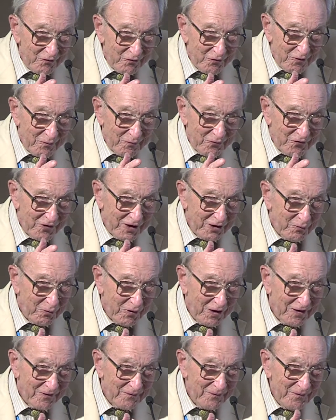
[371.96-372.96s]
from
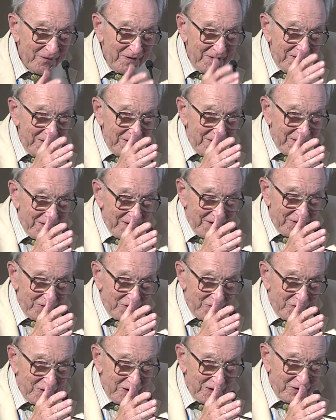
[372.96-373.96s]
V1
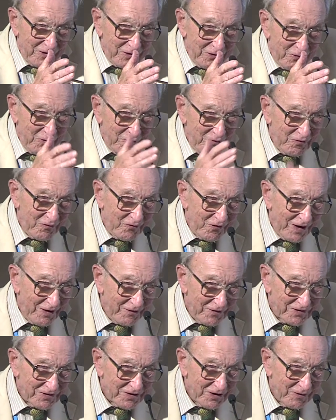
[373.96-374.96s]
into V2
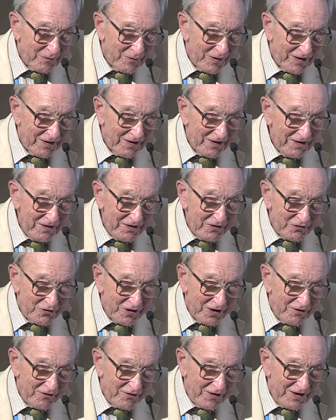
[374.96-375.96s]
via a turbine,
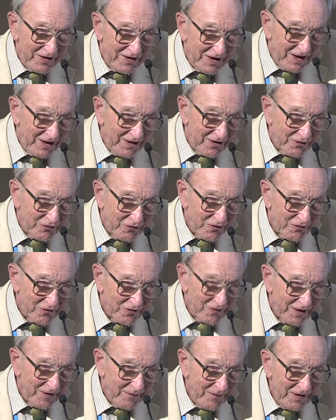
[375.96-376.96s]
generate
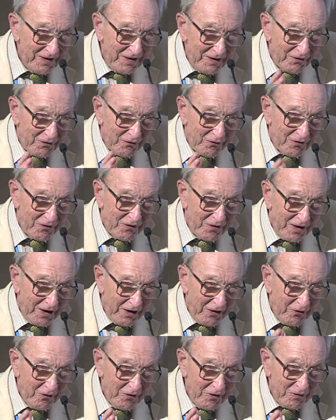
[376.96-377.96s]
electricity. There are
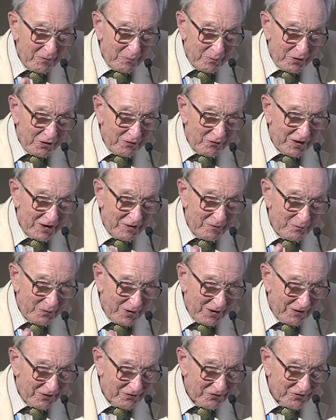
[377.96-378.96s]
no moving
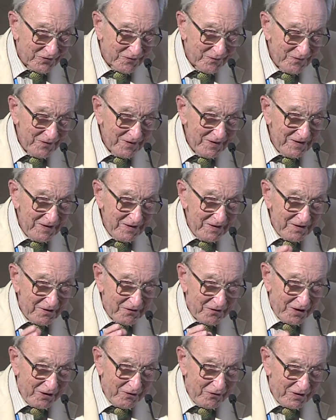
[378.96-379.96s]
parts,
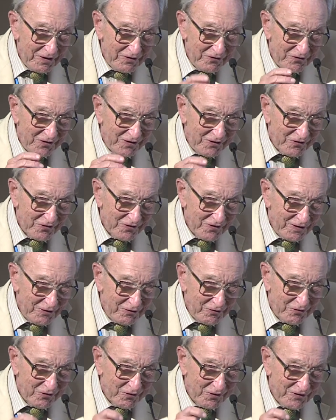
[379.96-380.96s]
no hinges, no
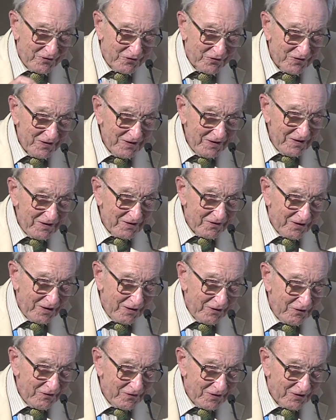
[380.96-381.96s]
joints,
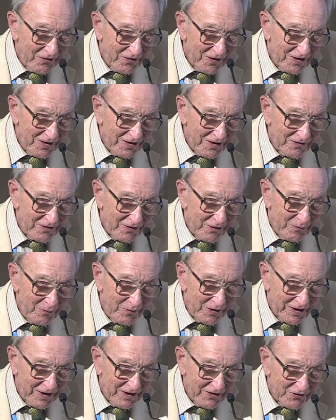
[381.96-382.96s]
nothing needs
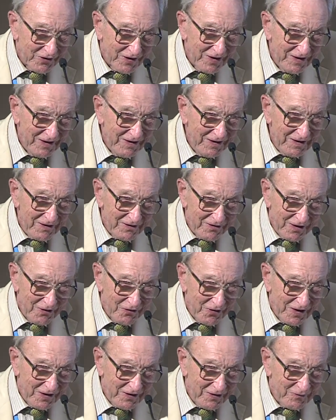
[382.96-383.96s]
lubrication,
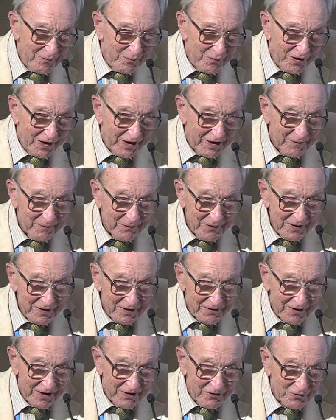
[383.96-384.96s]
nothing can break.
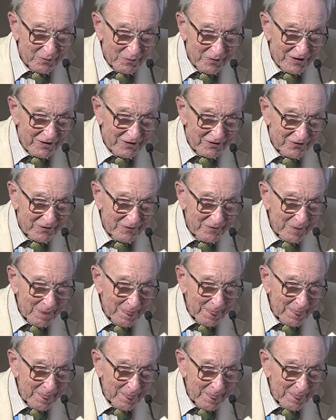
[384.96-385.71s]
Next, please.